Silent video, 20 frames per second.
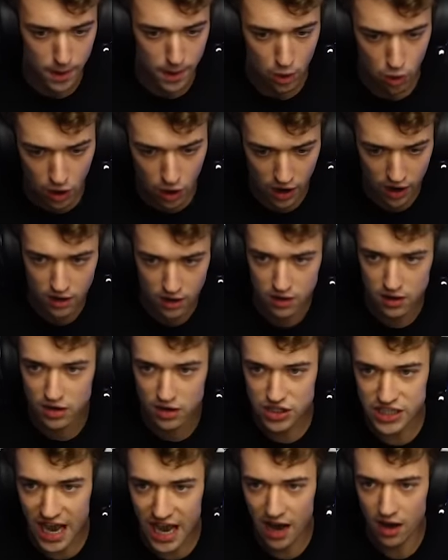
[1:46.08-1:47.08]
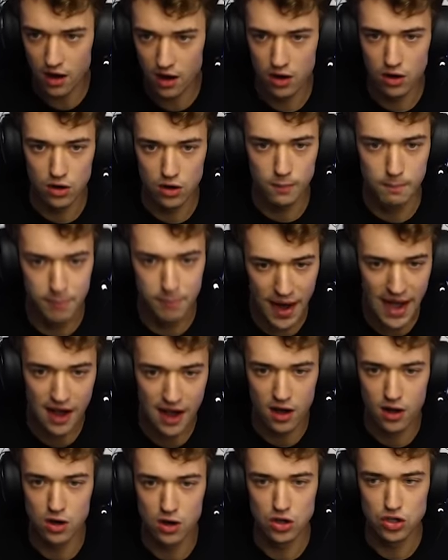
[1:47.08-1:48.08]
Woo! Yeah! Ba!
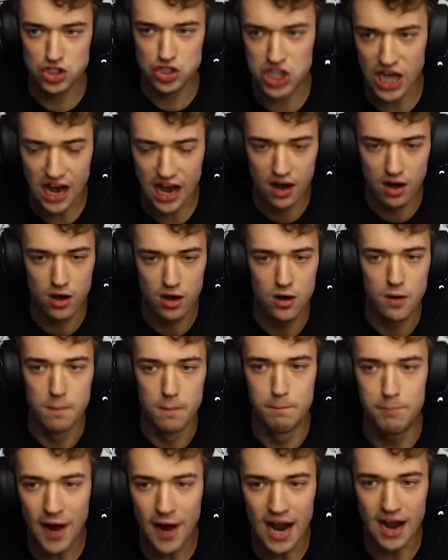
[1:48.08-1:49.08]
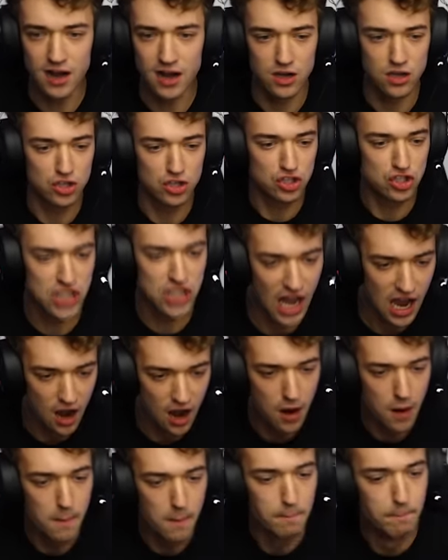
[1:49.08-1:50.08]
Cha! Ba! Cha!
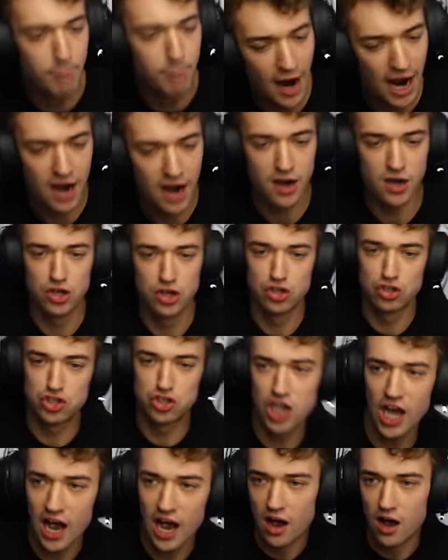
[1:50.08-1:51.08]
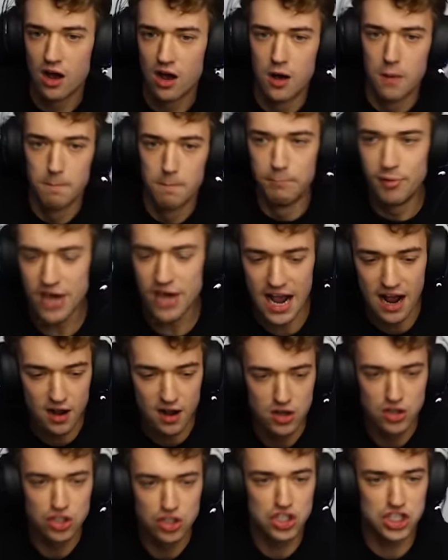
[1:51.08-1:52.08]
Ba! Cha! Bra!
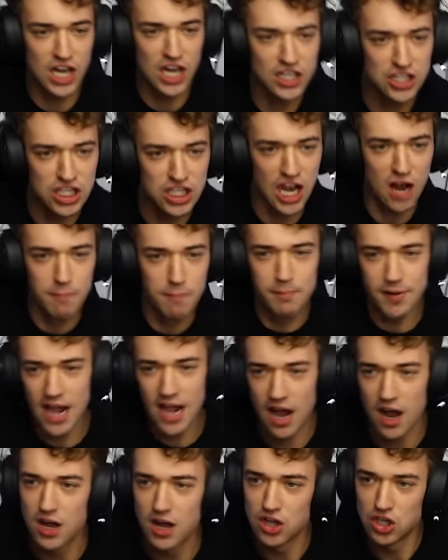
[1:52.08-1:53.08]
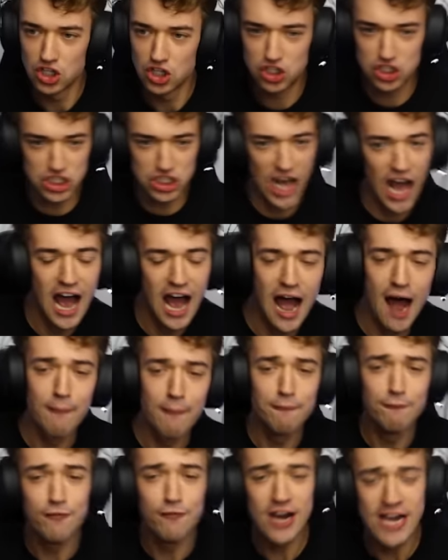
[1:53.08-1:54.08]
Cha! Cha! Bra! Cha!
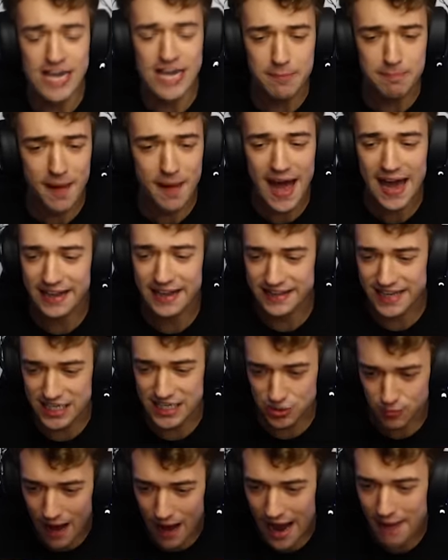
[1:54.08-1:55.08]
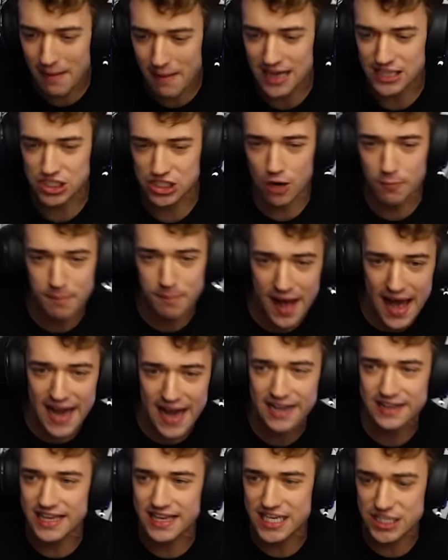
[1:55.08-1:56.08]
I'm really bad at this. Why am I so bad
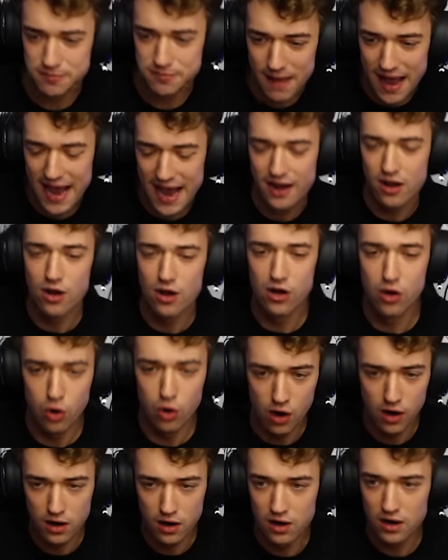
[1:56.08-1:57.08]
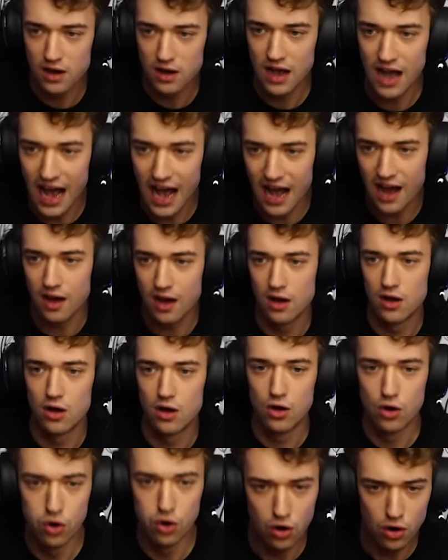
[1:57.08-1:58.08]
at this, man? Woo! Ha!
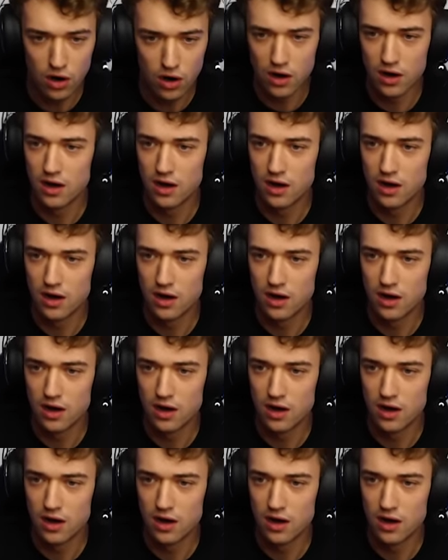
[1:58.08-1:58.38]
Woo!